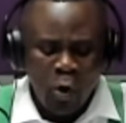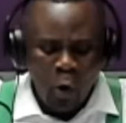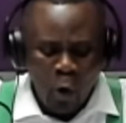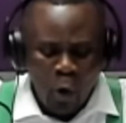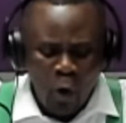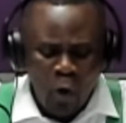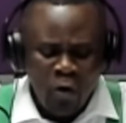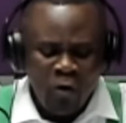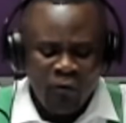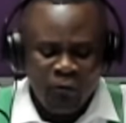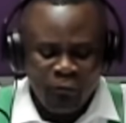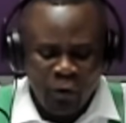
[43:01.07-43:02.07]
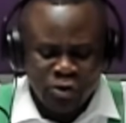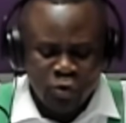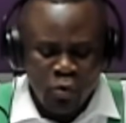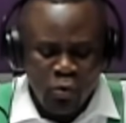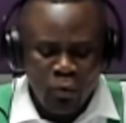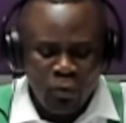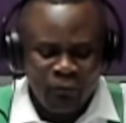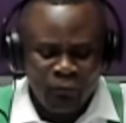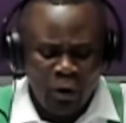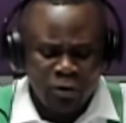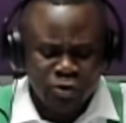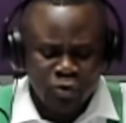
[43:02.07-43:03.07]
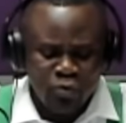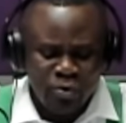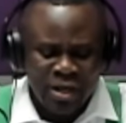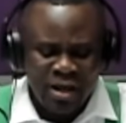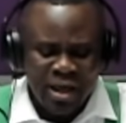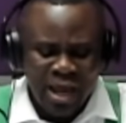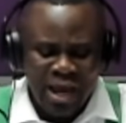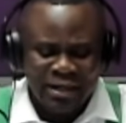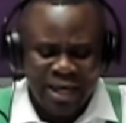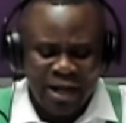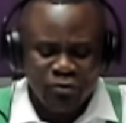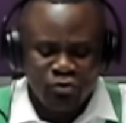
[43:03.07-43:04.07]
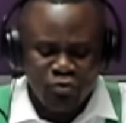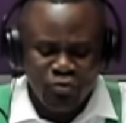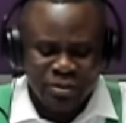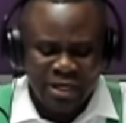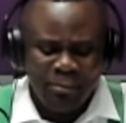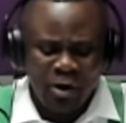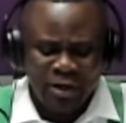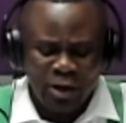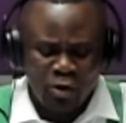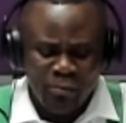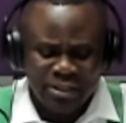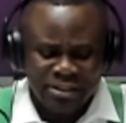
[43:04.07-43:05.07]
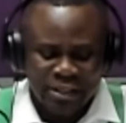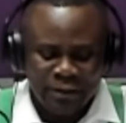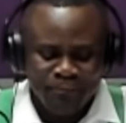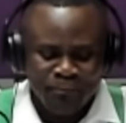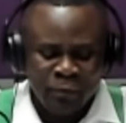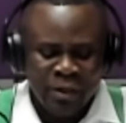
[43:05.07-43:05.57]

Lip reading: or falsehood and untruth about the Commission.